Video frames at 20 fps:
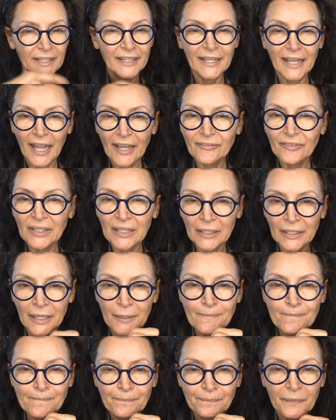Gavin
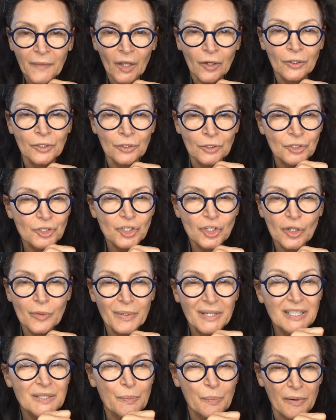Lim on
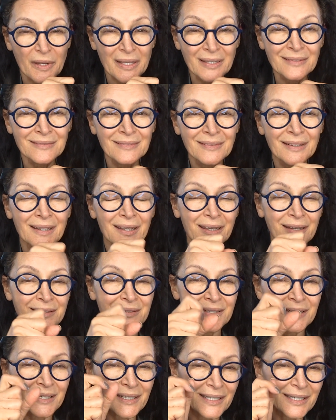YouTube. He's brilliant
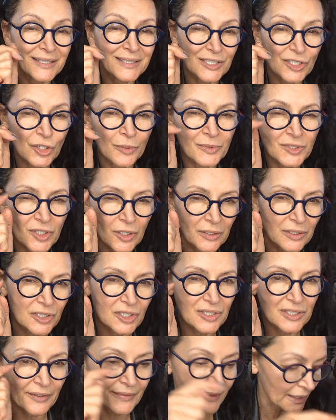and he's a
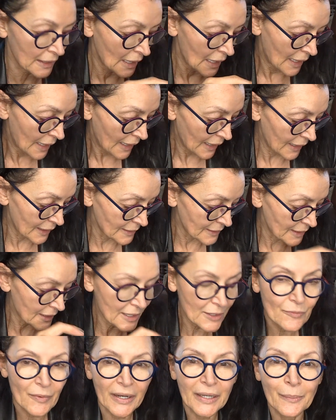dermatologist, I think, and
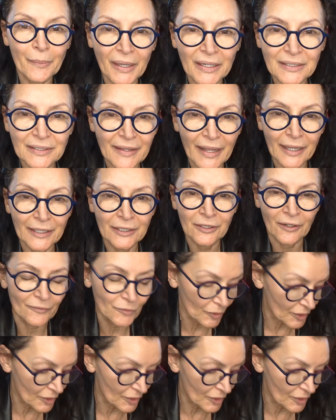he recommended that and I've